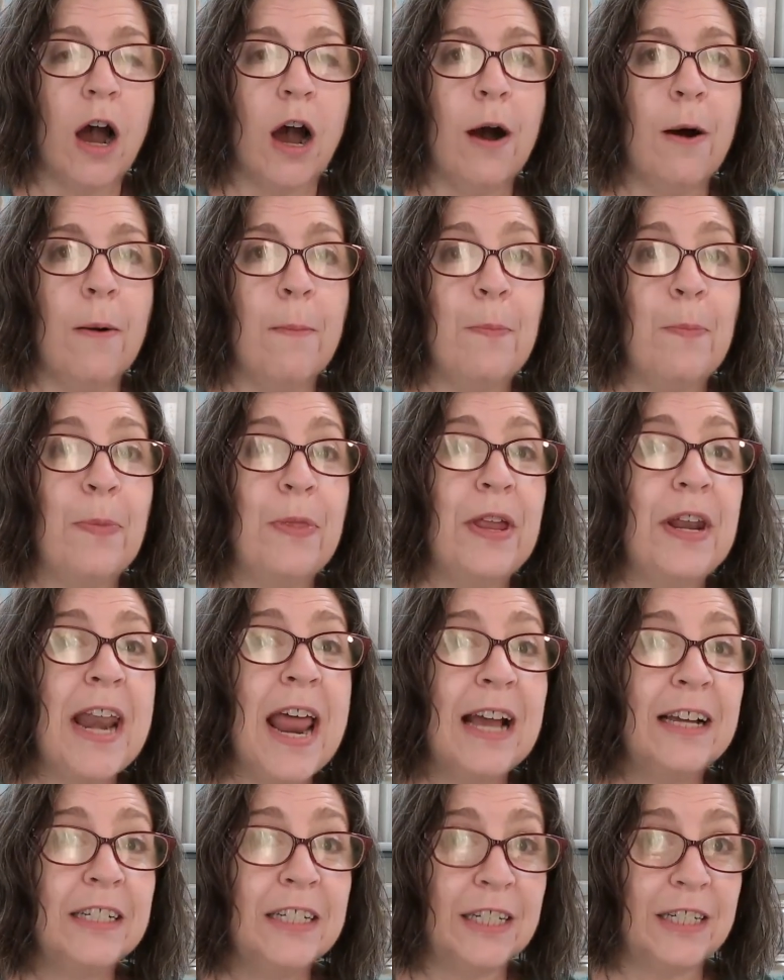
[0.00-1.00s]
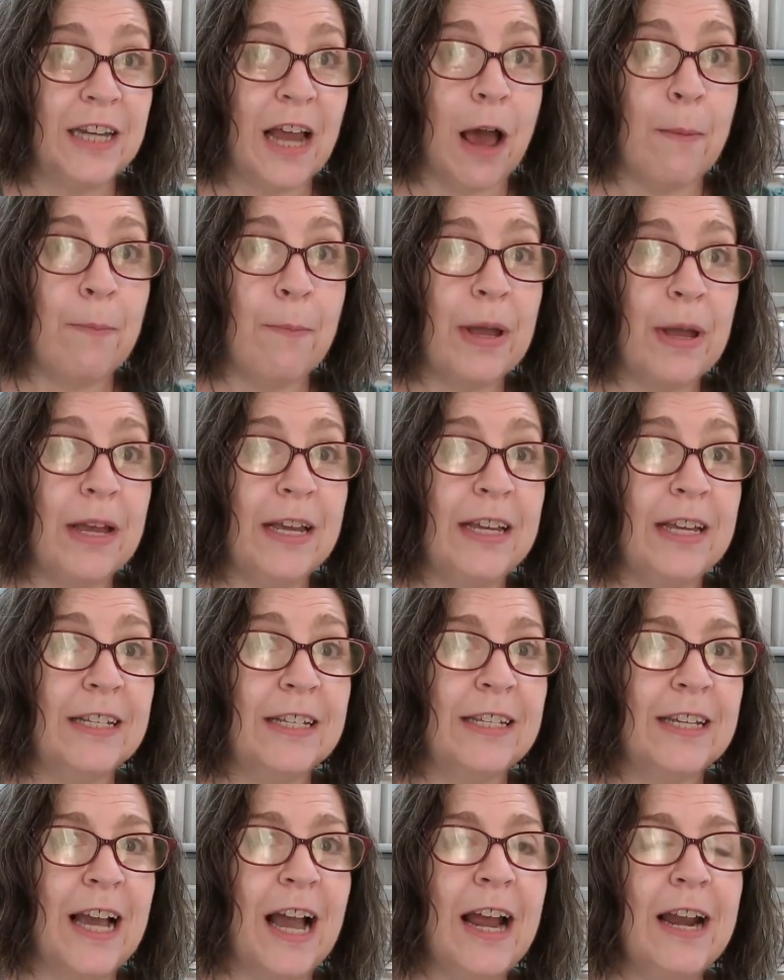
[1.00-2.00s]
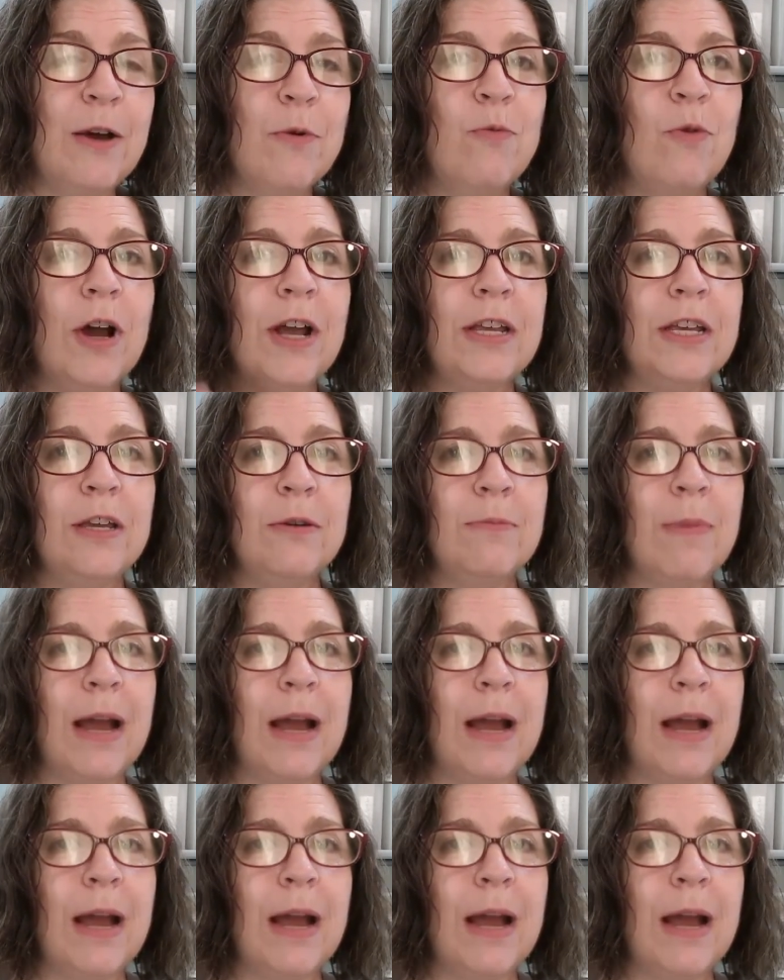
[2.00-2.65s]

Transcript: The next step is kind of what